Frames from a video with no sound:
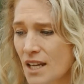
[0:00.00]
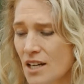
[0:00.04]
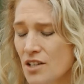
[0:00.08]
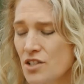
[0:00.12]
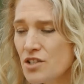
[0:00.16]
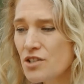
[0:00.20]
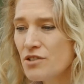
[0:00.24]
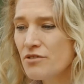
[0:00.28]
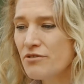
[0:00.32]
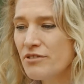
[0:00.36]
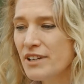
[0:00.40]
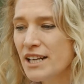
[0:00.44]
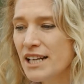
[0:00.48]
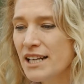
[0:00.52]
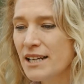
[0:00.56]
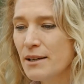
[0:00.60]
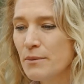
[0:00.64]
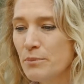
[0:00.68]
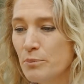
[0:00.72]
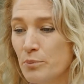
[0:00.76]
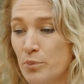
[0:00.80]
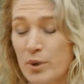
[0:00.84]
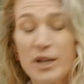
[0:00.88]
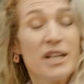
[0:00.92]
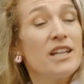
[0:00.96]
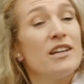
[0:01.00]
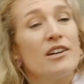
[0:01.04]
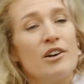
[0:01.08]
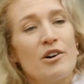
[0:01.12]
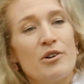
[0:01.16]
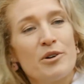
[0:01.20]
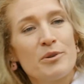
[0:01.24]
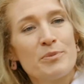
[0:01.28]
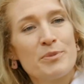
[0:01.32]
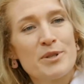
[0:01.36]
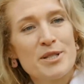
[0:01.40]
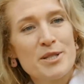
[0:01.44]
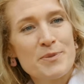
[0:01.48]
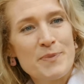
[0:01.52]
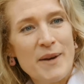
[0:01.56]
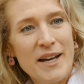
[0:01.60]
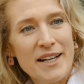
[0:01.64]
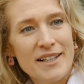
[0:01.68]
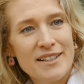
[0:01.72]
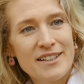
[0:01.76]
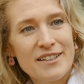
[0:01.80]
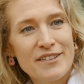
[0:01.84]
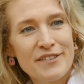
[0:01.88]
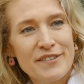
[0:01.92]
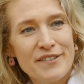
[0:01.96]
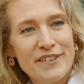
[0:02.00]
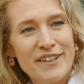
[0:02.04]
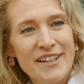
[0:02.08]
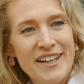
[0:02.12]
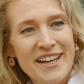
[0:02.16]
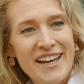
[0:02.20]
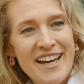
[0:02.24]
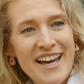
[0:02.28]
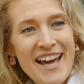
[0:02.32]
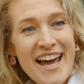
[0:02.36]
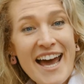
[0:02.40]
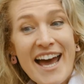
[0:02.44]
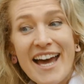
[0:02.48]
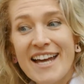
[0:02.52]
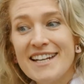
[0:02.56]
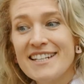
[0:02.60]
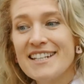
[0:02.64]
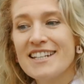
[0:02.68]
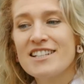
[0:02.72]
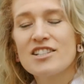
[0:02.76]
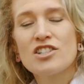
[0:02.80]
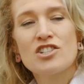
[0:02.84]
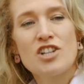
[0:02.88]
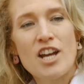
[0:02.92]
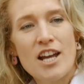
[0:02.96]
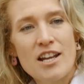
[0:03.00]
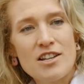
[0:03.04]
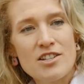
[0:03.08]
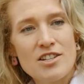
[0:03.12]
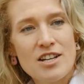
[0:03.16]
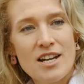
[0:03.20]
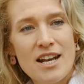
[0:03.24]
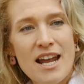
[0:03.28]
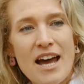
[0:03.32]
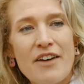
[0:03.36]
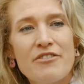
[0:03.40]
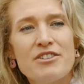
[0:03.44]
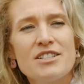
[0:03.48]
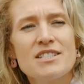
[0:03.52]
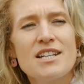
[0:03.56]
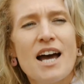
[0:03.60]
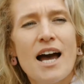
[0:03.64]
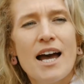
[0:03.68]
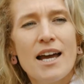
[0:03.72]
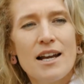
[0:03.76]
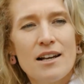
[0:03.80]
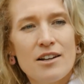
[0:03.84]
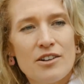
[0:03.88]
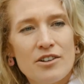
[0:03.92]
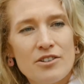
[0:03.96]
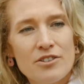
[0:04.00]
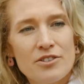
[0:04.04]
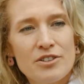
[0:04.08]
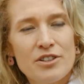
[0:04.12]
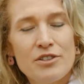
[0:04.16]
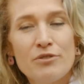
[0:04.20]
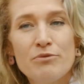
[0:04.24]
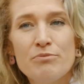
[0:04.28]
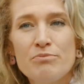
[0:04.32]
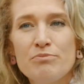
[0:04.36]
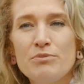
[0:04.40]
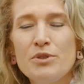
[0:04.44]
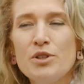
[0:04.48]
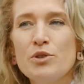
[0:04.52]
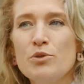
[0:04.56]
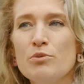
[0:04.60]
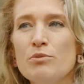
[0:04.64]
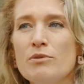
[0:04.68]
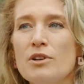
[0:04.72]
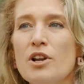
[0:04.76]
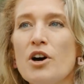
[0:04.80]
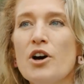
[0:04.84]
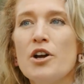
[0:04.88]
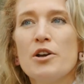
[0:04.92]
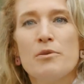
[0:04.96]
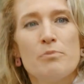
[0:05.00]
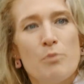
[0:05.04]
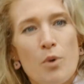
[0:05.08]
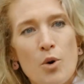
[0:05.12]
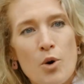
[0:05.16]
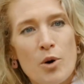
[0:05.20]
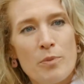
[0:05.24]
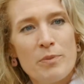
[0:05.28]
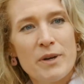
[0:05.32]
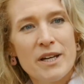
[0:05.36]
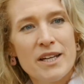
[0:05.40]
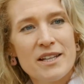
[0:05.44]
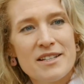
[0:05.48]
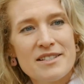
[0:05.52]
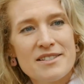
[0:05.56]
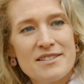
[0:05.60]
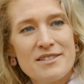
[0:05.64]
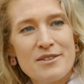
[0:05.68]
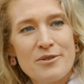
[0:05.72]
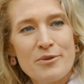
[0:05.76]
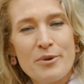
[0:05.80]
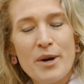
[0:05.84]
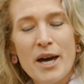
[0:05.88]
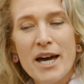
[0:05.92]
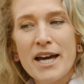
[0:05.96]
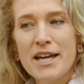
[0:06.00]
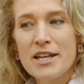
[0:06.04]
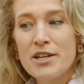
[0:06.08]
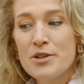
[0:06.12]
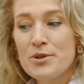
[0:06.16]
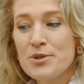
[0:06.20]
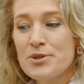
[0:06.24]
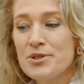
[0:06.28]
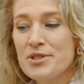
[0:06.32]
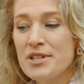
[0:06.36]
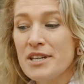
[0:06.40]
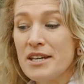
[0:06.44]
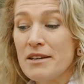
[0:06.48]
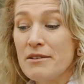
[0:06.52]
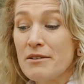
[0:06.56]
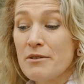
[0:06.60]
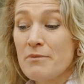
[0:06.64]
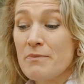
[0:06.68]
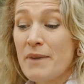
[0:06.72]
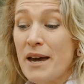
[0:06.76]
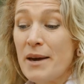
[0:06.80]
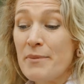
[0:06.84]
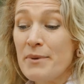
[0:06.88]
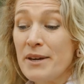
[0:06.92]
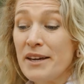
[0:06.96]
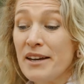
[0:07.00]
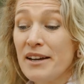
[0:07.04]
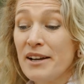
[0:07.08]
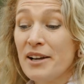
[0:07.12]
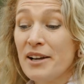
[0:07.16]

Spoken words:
to really bring your own perspective and exchange it and have a dialogue, you learn more because you maybe